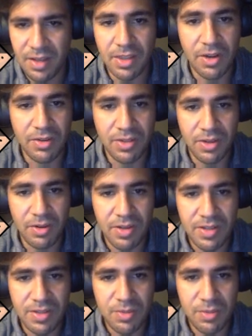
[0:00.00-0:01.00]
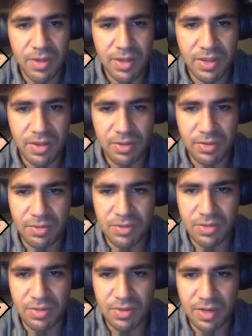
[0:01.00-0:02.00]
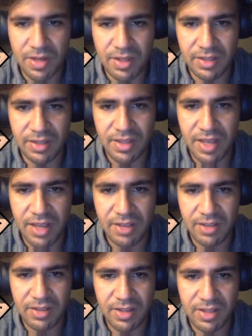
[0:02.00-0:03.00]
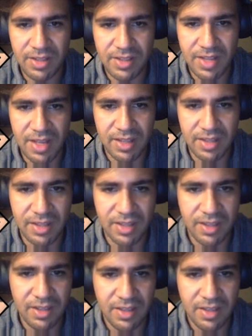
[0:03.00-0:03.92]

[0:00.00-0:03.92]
there is a way though to calculate exactly